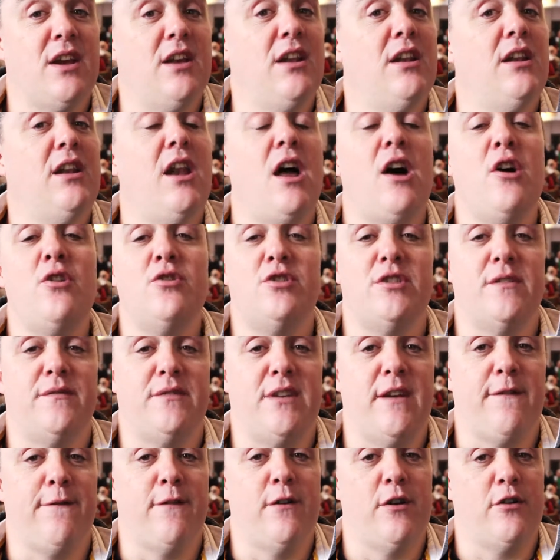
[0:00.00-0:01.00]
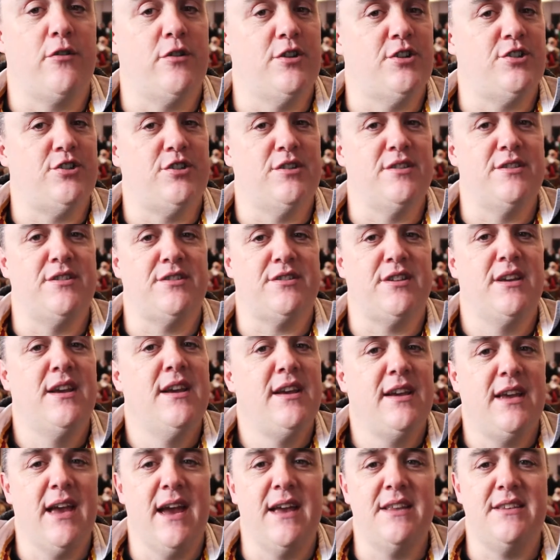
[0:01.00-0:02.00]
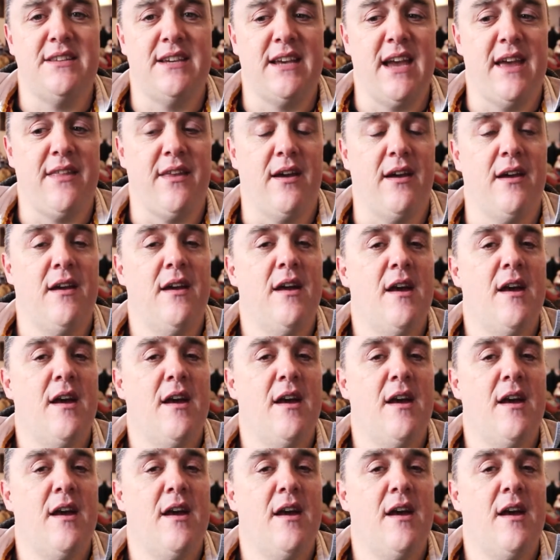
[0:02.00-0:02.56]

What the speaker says: loads of different Christians getting together.